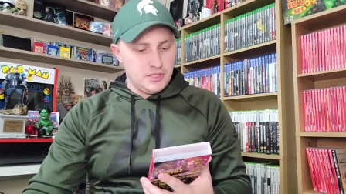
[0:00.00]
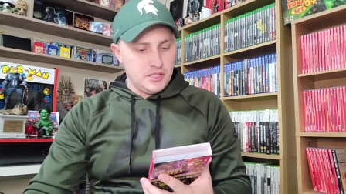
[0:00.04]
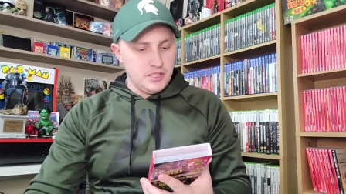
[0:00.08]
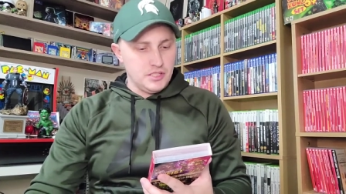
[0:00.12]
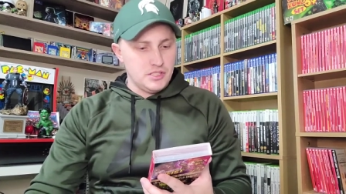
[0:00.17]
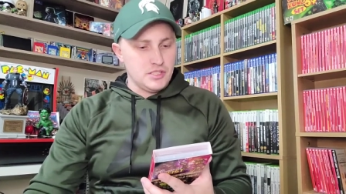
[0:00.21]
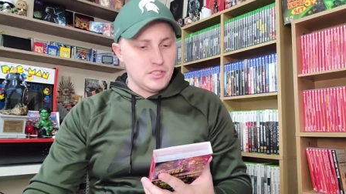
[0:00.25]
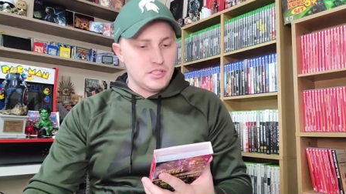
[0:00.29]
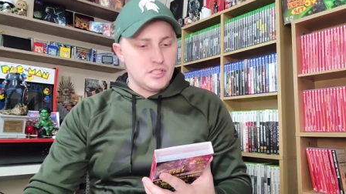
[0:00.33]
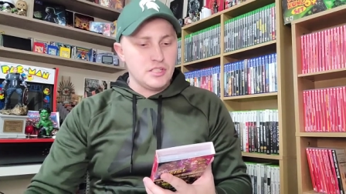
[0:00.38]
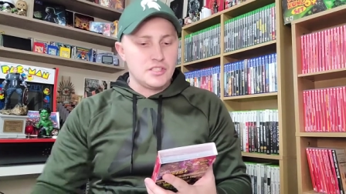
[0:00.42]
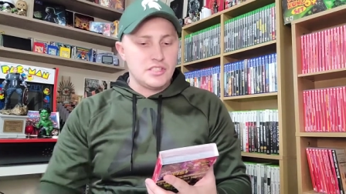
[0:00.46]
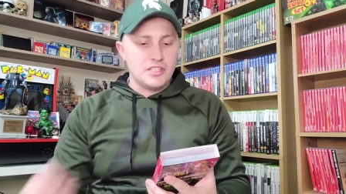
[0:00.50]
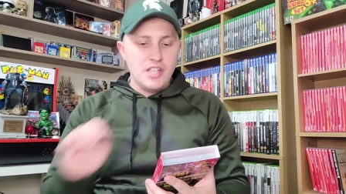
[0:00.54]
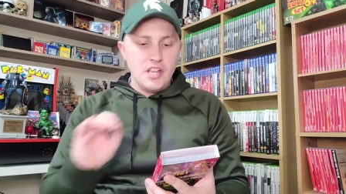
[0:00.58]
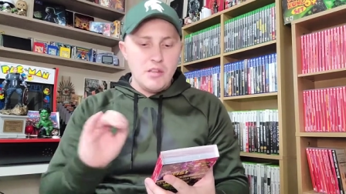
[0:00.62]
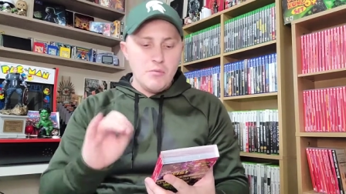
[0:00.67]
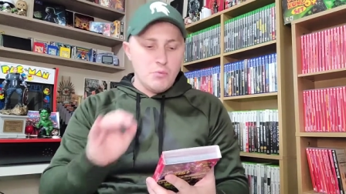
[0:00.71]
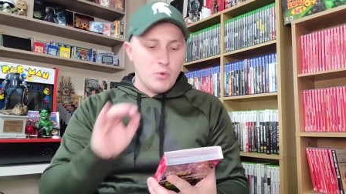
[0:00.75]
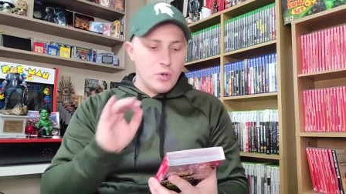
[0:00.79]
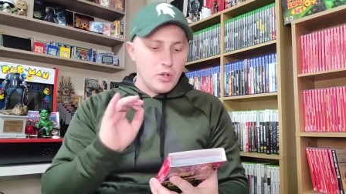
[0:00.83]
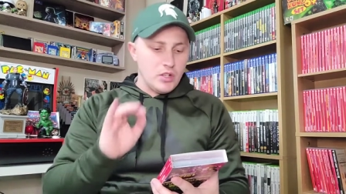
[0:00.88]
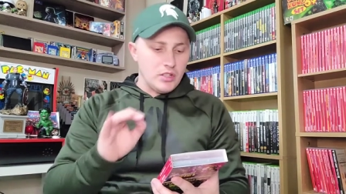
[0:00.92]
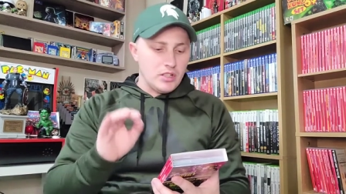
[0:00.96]
Because because
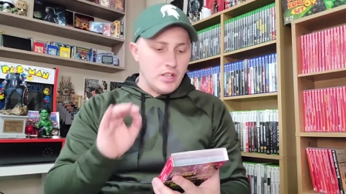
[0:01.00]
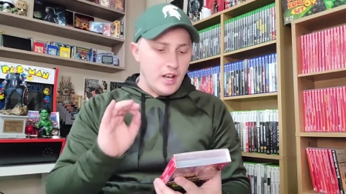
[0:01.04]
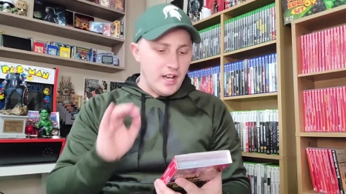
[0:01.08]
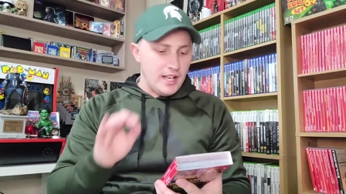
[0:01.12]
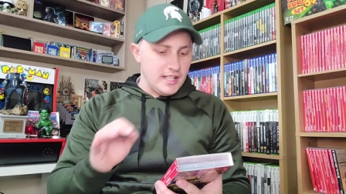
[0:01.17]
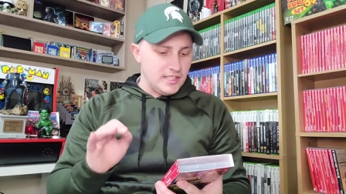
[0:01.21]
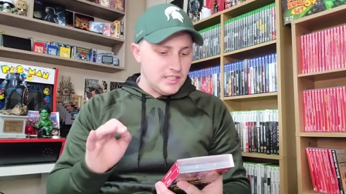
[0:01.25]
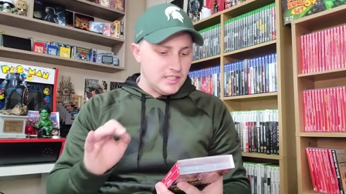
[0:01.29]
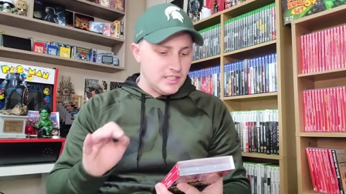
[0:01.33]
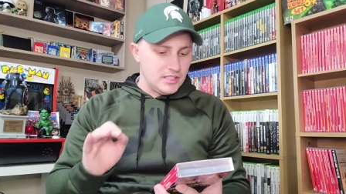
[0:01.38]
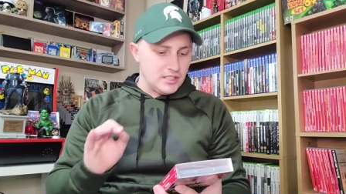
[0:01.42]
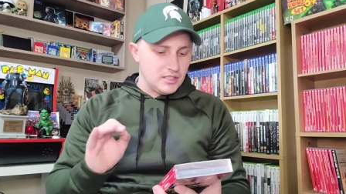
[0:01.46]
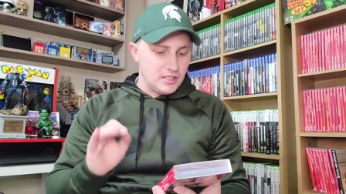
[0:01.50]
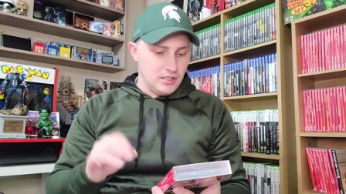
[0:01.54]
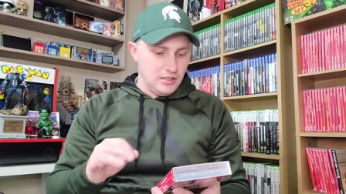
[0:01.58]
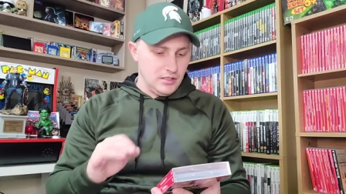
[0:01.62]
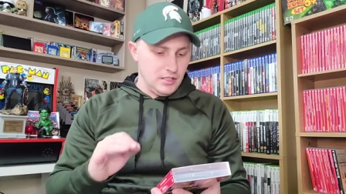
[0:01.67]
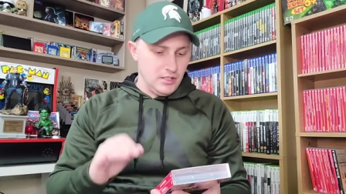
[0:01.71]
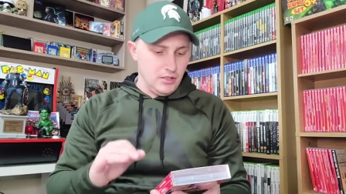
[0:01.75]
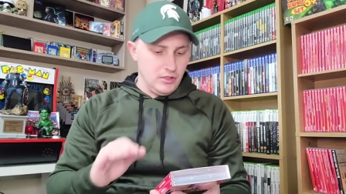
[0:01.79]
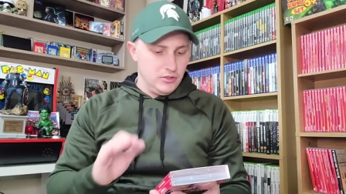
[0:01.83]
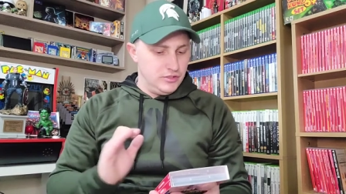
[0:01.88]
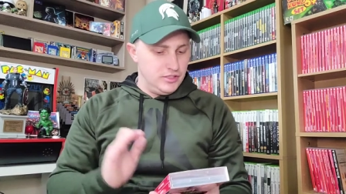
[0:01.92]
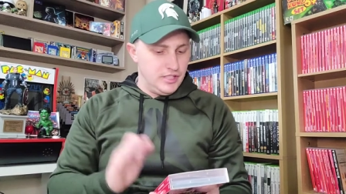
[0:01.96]
Steam World Heist is a
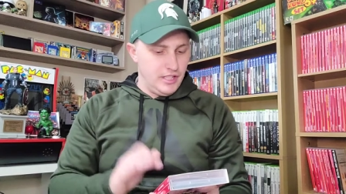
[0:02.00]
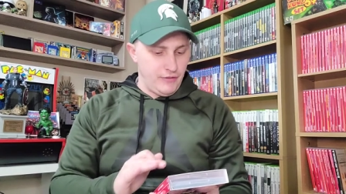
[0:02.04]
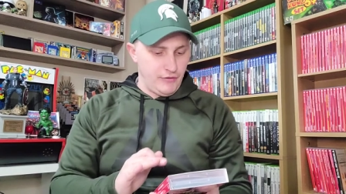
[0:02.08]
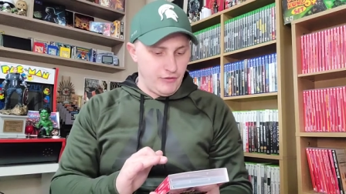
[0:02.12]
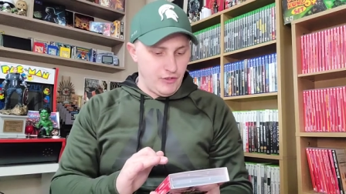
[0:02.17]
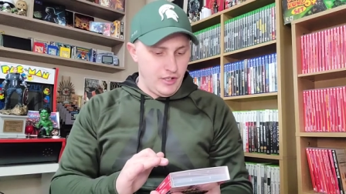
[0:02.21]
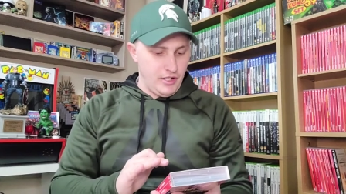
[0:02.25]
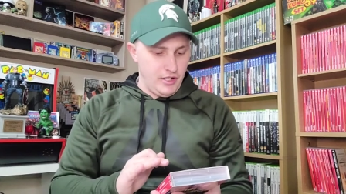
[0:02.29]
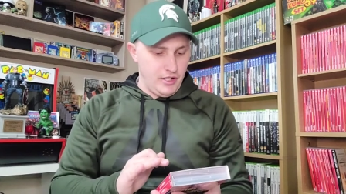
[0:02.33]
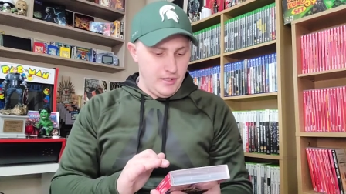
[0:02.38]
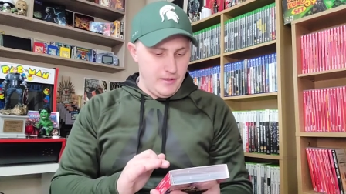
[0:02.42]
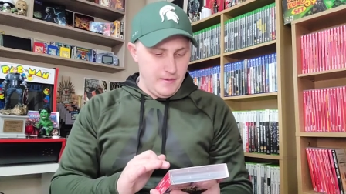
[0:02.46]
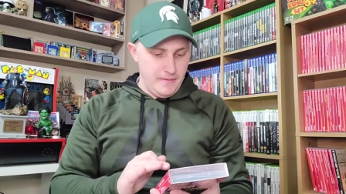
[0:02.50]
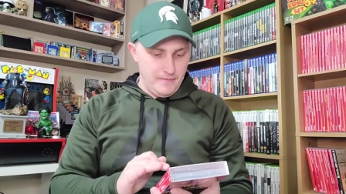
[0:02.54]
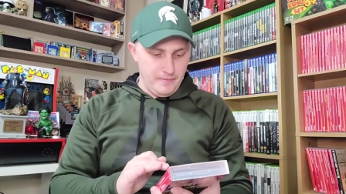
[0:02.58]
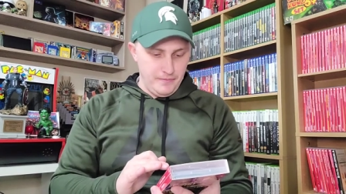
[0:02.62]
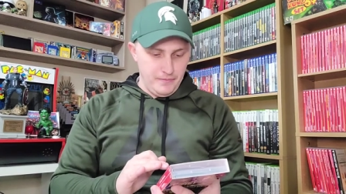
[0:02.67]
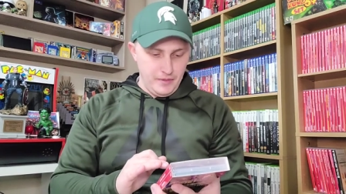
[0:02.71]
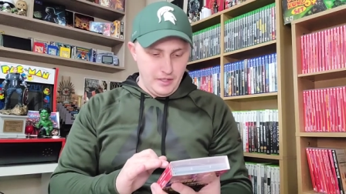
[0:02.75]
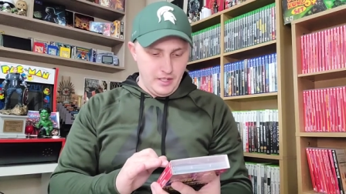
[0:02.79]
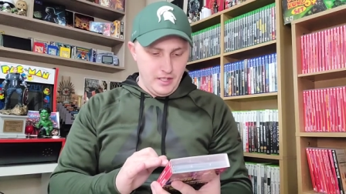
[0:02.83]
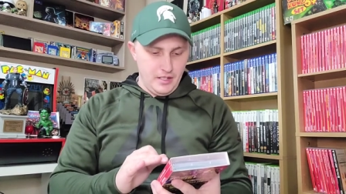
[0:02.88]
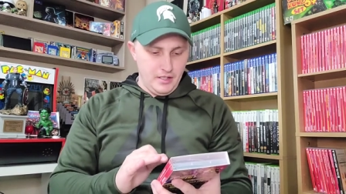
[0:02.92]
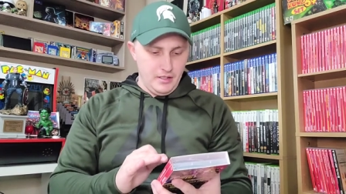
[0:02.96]
little different
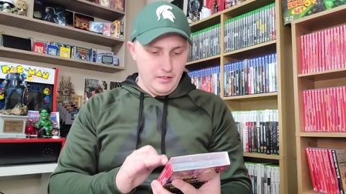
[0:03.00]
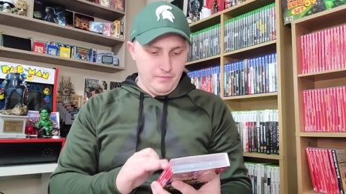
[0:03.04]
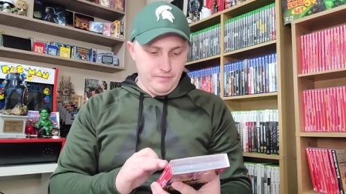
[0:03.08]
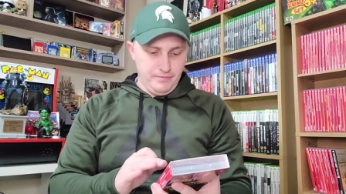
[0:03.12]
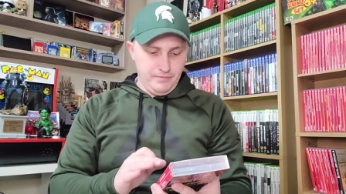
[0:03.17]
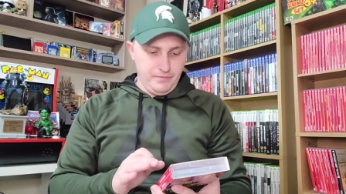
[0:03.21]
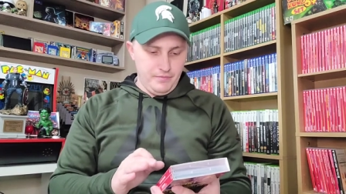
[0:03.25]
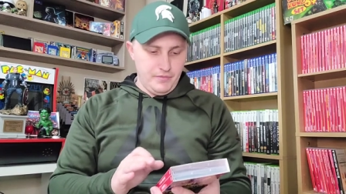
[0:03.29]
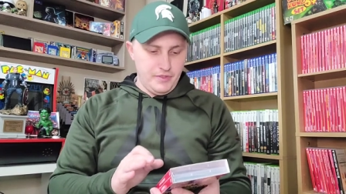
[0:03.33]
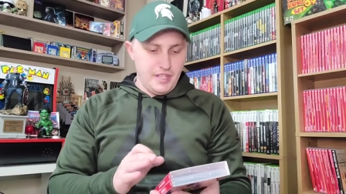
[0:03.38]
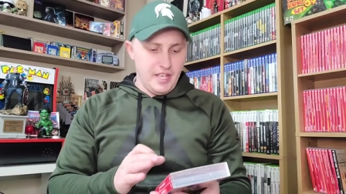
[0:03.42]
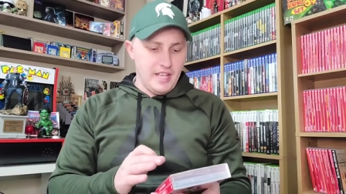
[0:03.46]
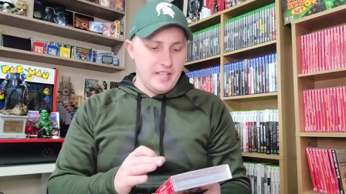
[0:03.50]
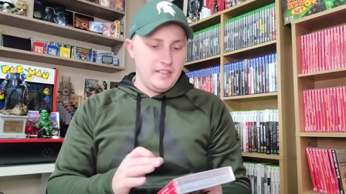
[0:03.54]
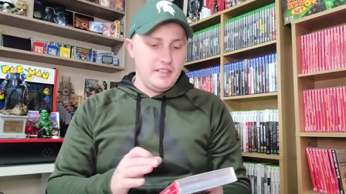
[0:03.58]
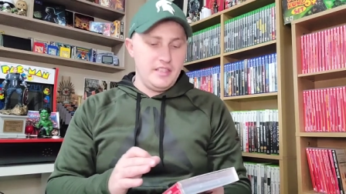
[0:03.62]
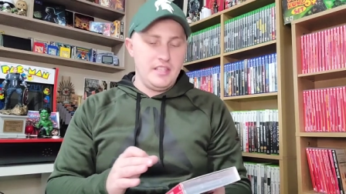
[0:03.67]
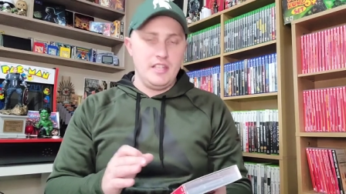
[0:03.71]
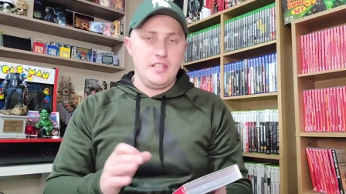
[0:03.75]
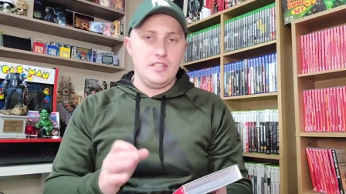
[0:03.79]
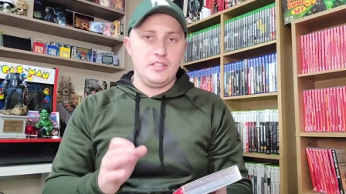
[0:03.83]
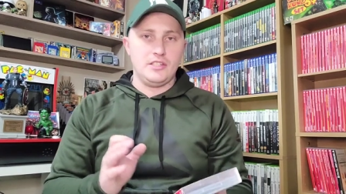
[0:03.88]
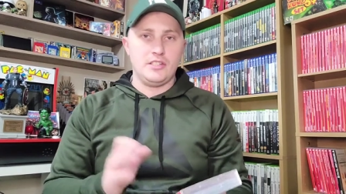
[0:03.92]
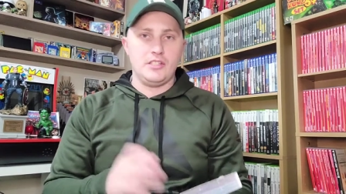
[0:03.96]
than
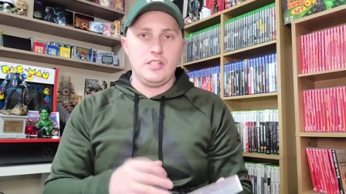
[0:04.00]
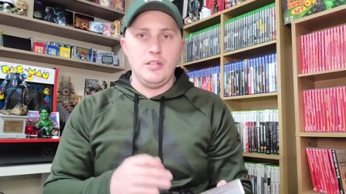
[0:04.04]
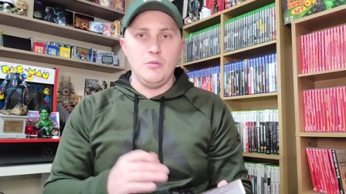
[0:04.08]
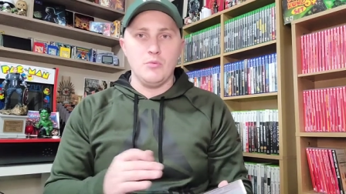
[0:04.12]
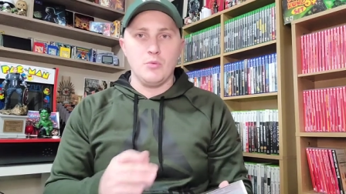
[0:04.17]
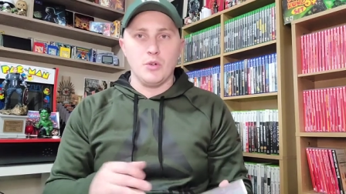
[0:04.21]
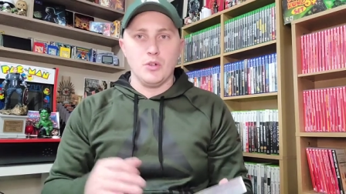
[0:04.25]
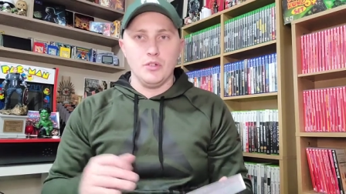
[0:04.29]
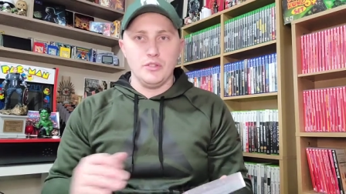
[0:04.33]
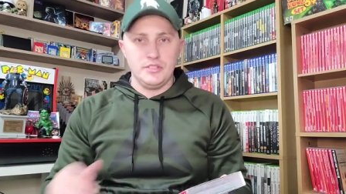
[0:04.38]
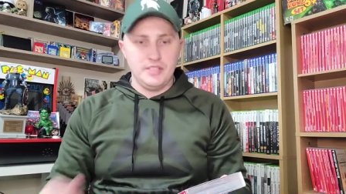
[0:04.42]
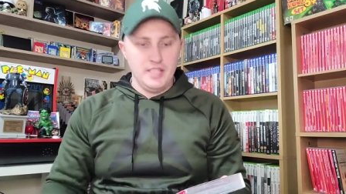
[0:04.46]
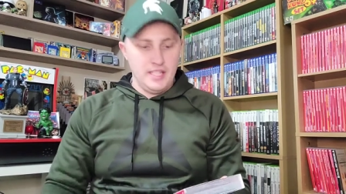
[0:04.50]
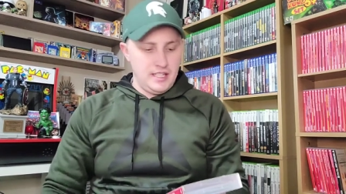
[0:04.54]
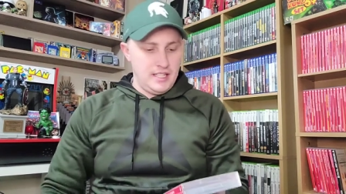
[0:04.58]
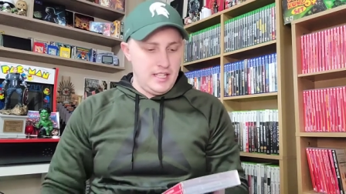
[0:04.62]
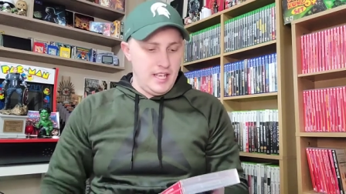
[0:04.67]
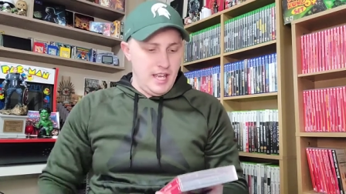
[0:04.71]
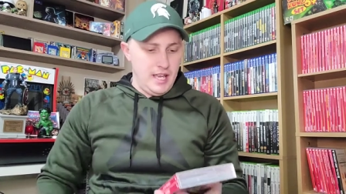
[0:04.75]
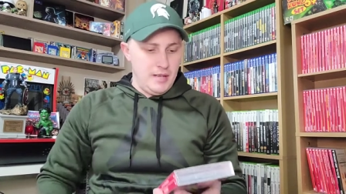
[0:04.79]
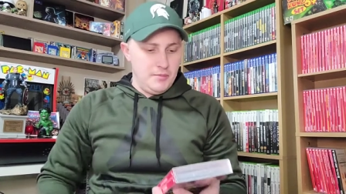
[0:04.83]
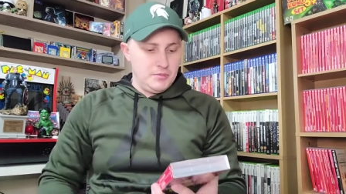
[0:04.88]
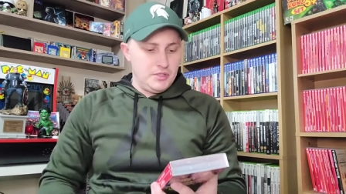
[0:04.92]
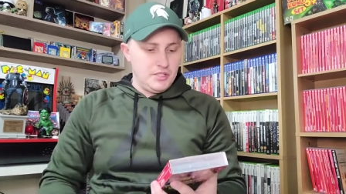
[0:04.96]
the SteamWorld Dig
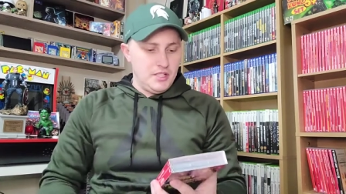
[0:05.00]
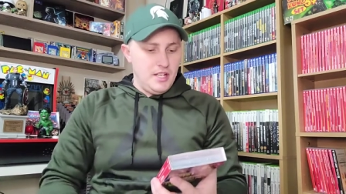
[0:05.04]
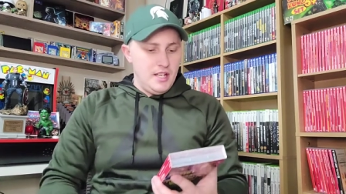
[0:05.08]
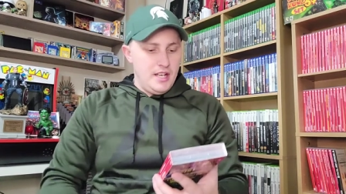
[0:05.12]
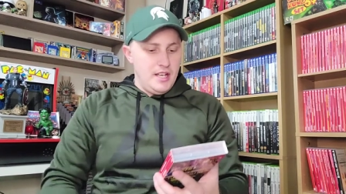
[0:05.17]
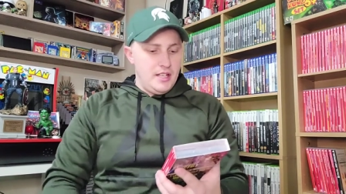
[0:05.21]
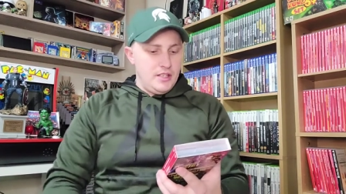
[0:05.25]
games.